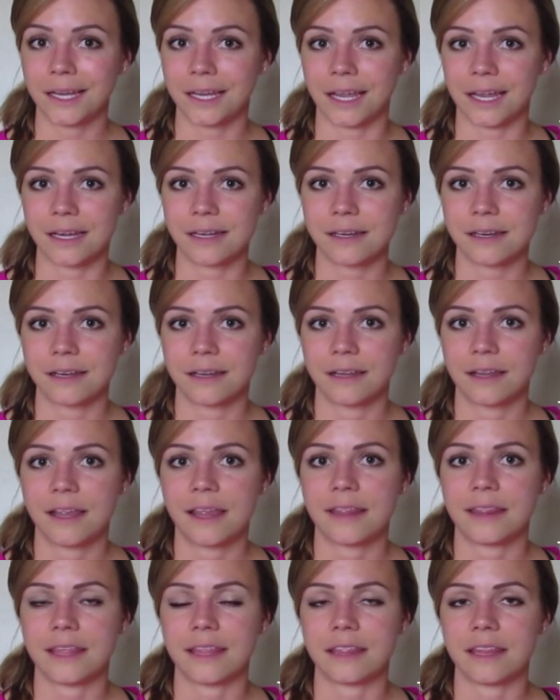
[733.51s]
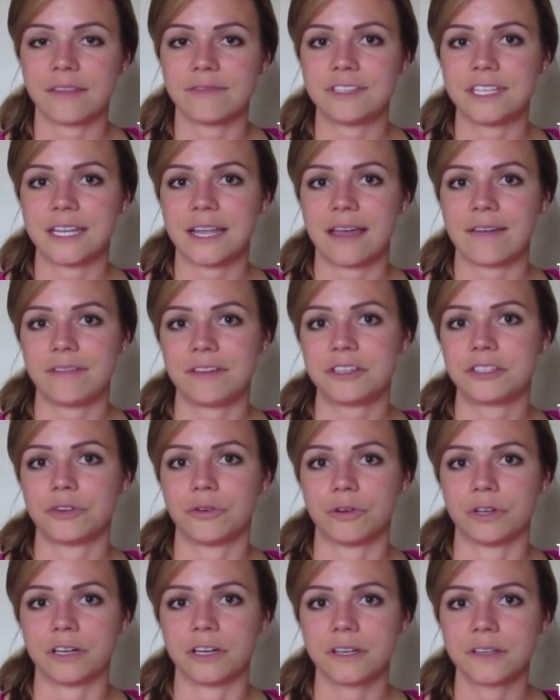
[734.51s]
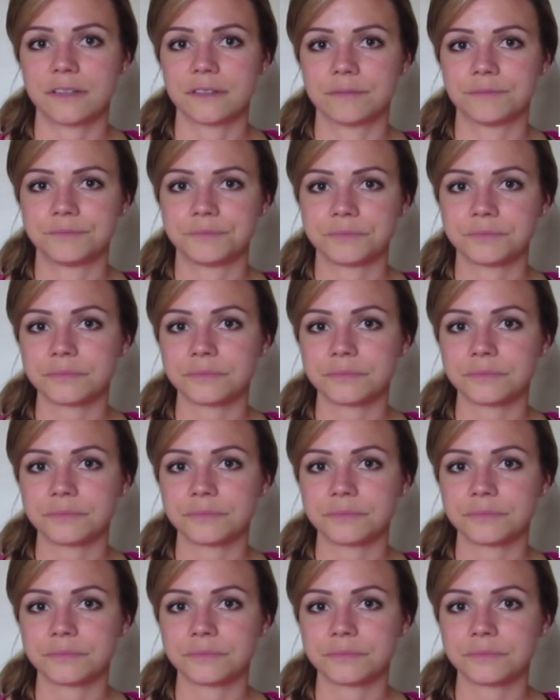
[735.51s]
again, and lifting heavy shoulders.